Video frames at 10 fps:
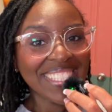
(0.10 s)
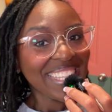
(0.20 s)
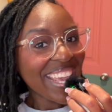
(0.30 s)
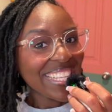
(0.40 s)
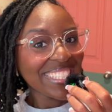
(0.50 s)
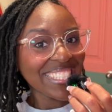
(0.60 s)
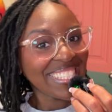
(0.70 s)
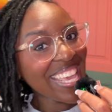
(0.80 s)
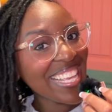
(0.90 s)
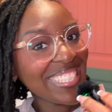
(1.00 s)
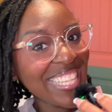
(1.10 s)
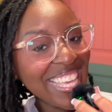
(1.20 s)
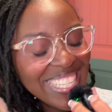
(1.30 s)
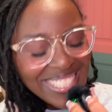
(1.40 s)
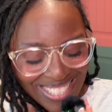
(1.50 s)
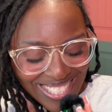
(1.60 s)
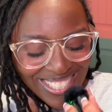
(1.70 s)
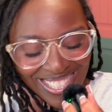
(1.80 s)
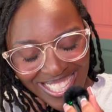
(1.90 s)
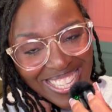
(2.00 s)
Testing, testing. Is this
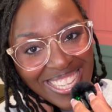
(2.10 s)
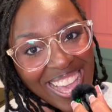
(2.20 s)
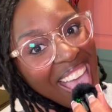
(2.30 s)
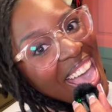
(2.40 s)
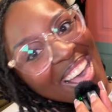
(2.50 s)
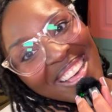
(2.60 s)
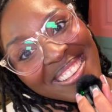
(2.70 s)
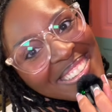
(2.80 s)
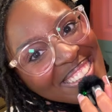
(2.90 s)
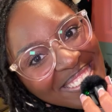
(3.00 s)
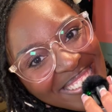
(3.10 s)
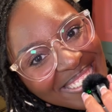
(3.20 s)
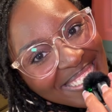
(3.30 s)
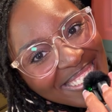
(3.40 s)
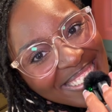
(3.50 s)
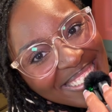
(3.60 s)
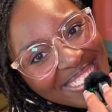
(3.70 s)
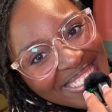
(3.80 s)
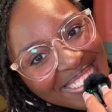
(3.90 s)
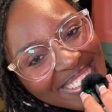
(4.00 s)
thing on?
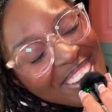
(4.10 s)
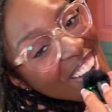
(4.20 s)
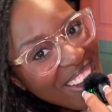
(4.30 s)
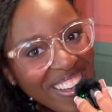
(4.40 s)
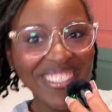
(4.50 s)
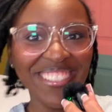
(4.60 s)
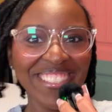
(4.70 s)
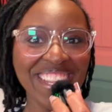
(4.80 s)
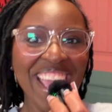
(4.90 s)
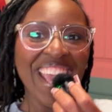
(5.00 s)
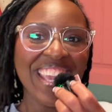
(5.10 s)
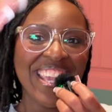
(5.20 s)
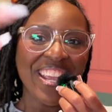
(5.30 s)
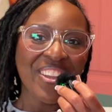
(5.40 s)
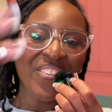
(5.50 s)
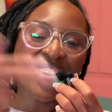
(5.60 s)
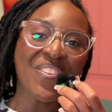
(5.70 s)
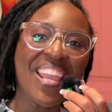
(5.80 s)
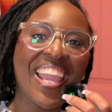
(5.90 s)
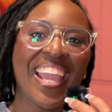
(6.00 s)
Girls, get in here real
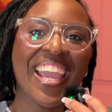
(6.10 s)
quick.